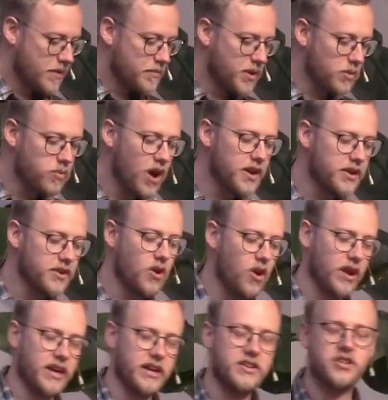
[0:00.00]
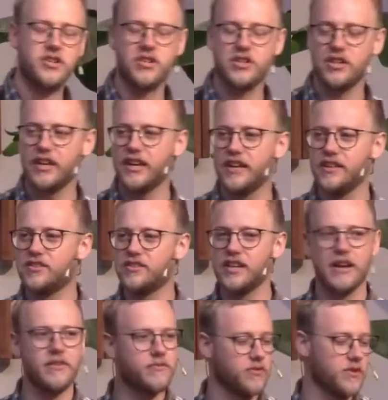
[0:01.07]
But a word of knowledge is
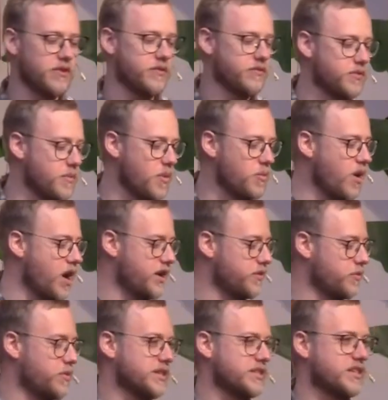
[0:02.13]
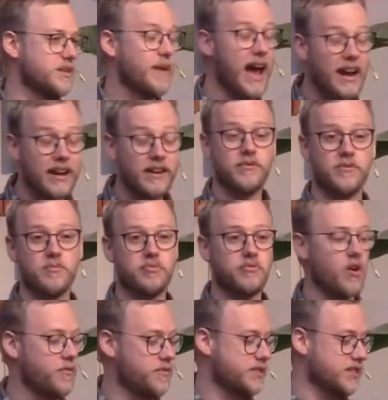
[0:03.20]
different from a word of wisdom and from
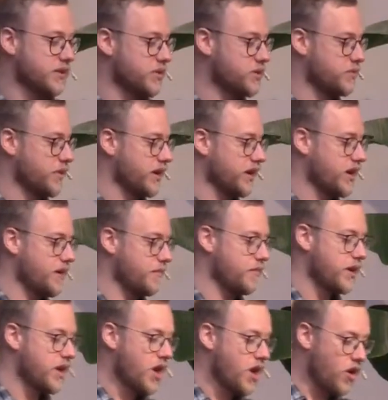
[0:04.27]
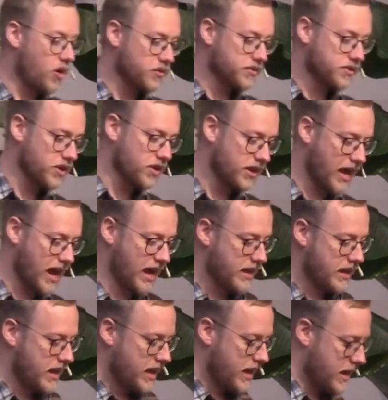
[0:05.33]
prophecy, which we're going to come on to look at
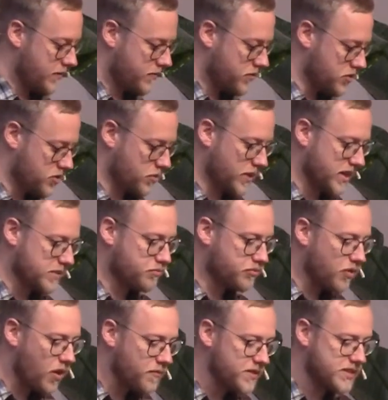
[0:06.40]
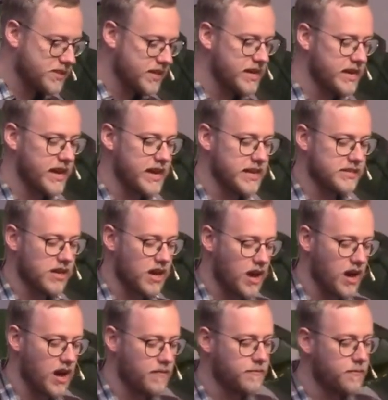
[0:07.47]
in future weeks. Prophecy is
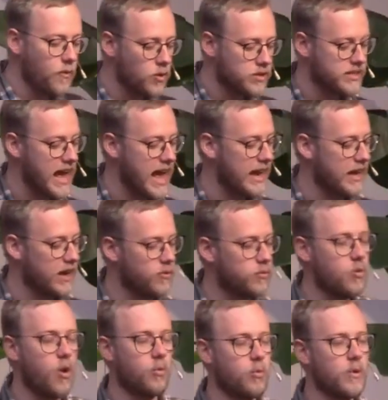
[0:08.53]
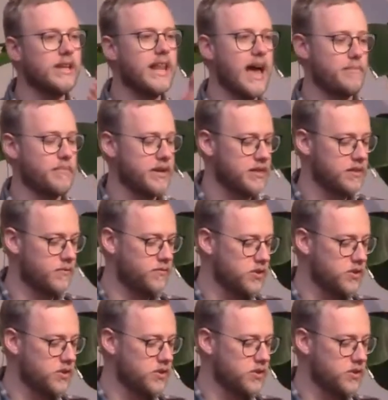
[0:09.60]
a foretelling of what will happen in the